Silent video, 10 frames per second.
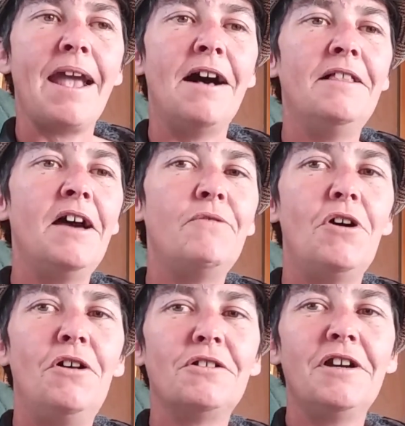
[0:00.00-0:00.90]
I'll have
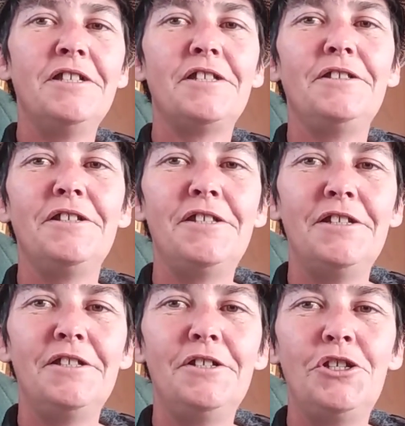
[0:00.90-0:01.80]
all kinds of links
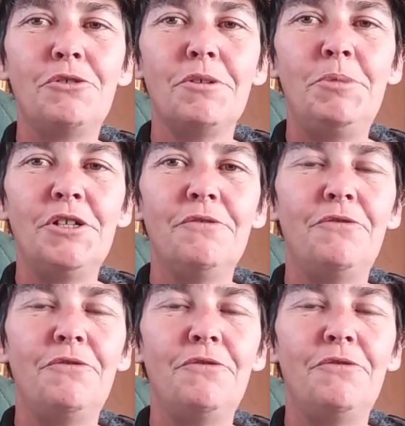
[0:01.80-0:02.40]
in the description